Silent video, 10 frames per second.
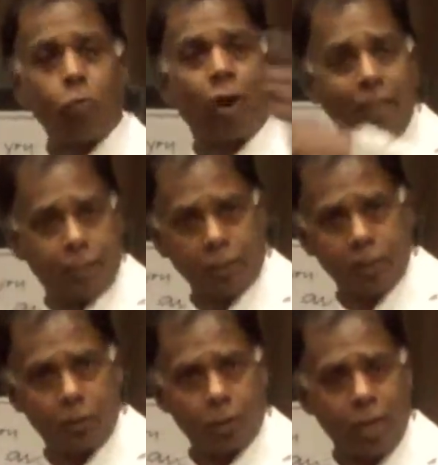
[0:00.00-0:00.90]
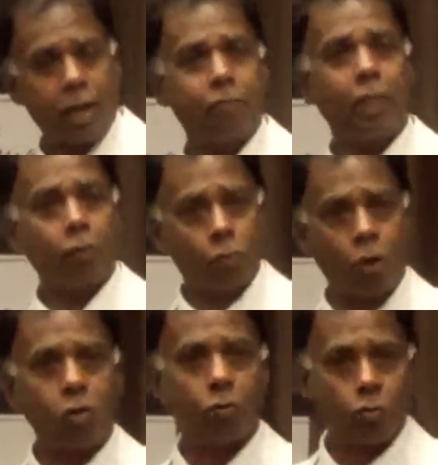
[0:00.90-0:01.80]
righted, to have that
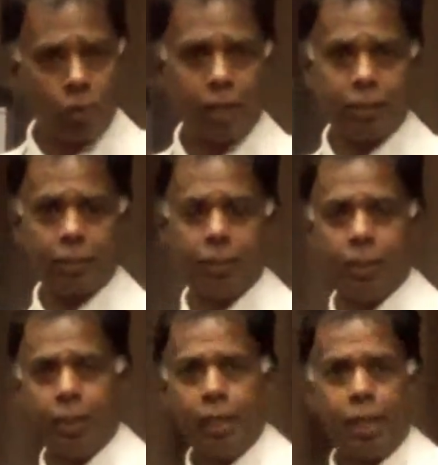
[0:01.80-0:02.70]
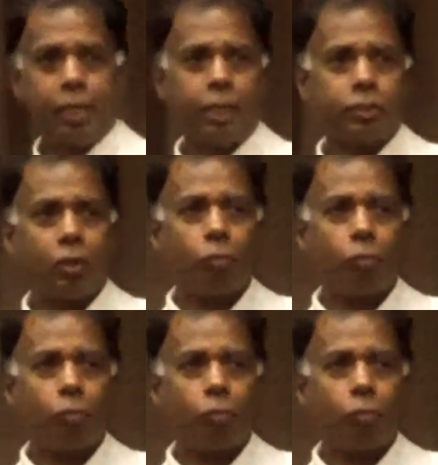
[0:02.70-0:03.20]
wrong righted. And as I